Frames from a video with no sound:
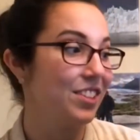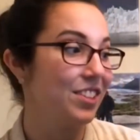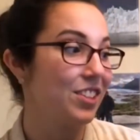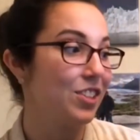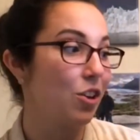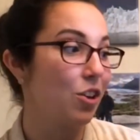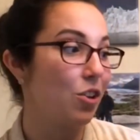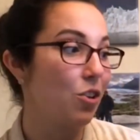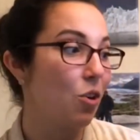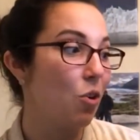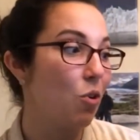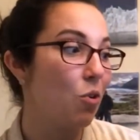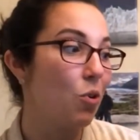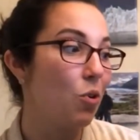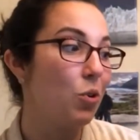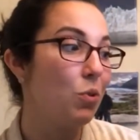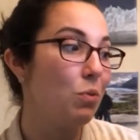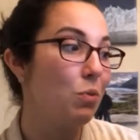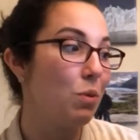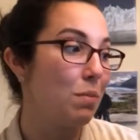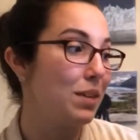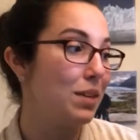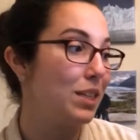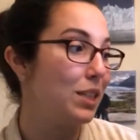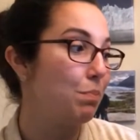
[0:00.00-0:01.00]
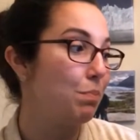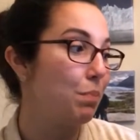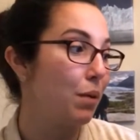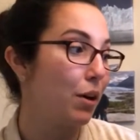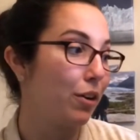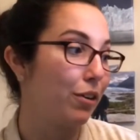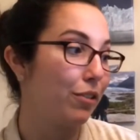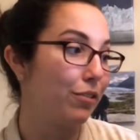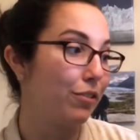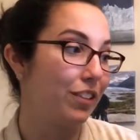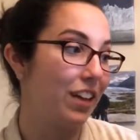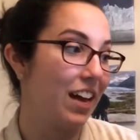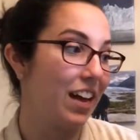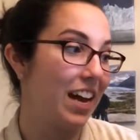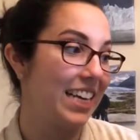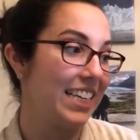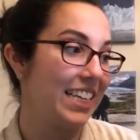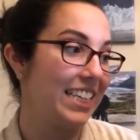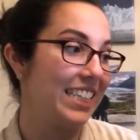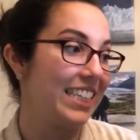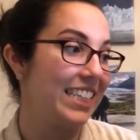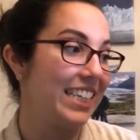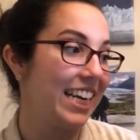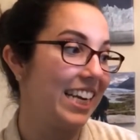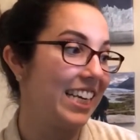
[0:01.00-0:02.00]
saw the old woman's butterflies
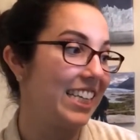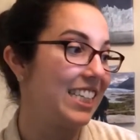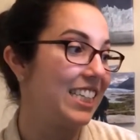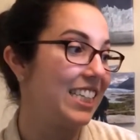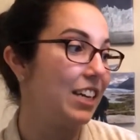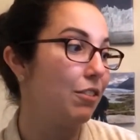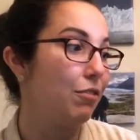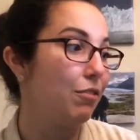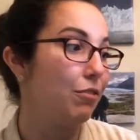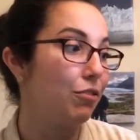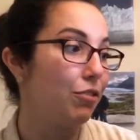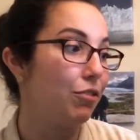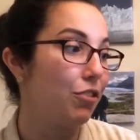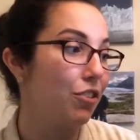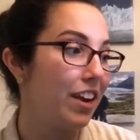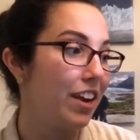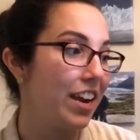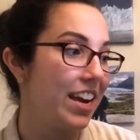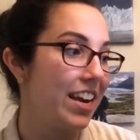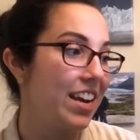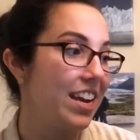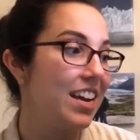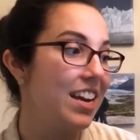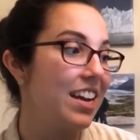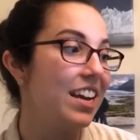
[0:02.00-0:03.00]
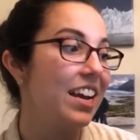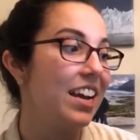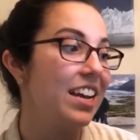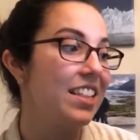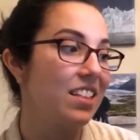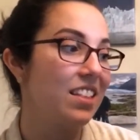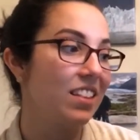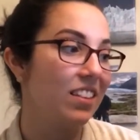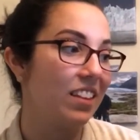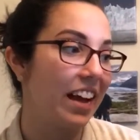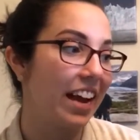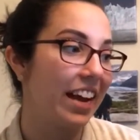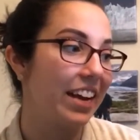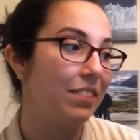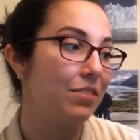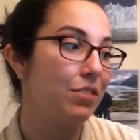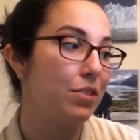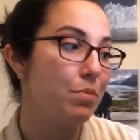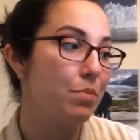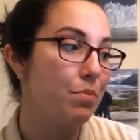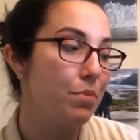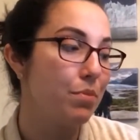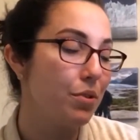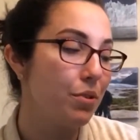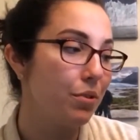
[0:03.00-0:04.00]
dancing free in the light of the
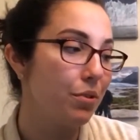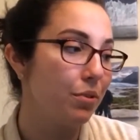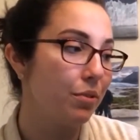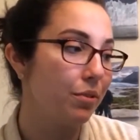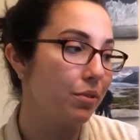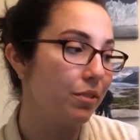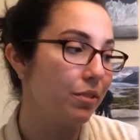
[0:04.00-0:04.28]
moon